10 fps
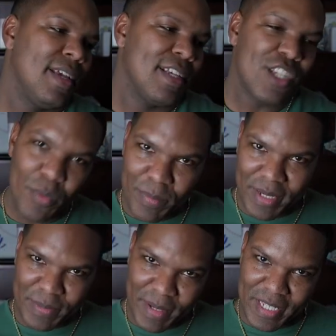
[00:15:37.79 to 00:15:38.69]
So we
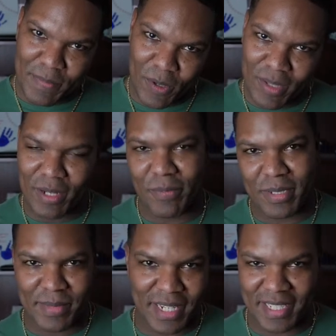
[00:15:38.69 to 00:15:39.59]
mixed baseball in with some
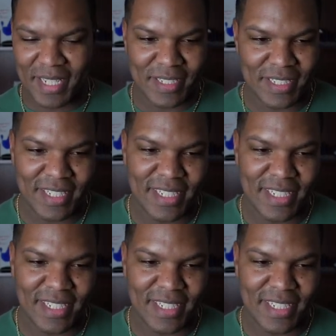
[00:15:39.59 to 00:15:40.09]
technology